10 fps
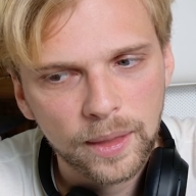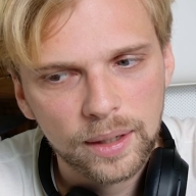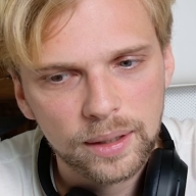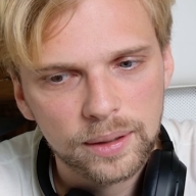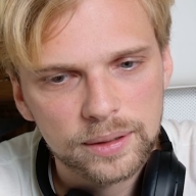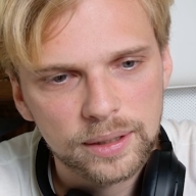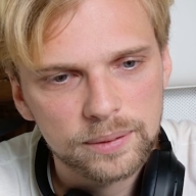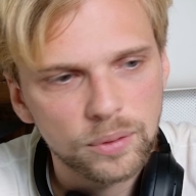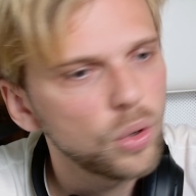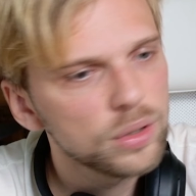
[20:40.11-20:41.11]

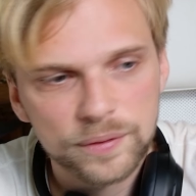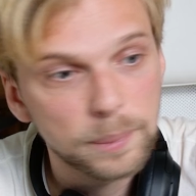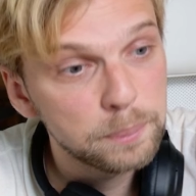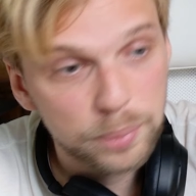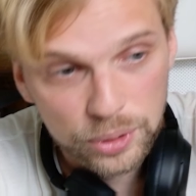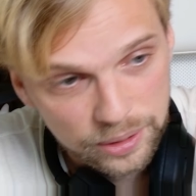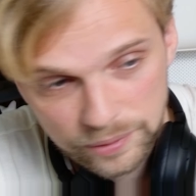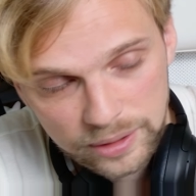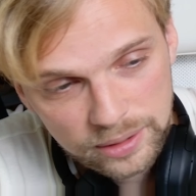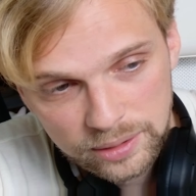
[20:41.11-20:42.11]
all of the
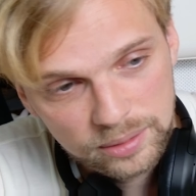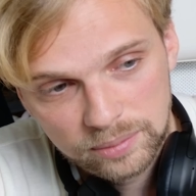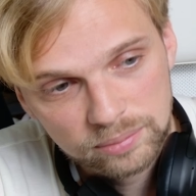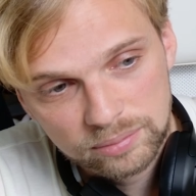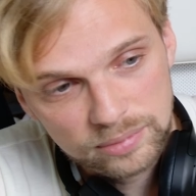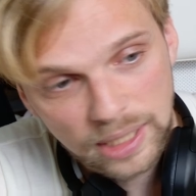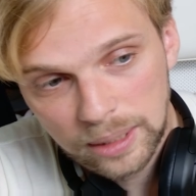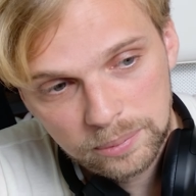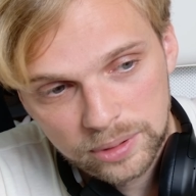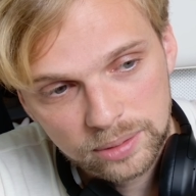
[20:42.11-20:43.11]
previous
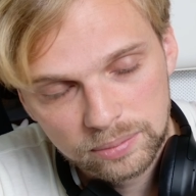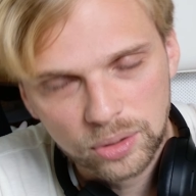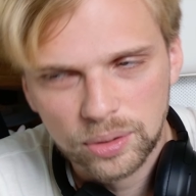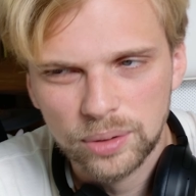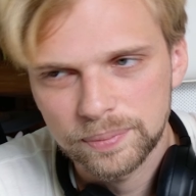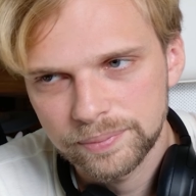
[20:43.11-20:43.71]
names or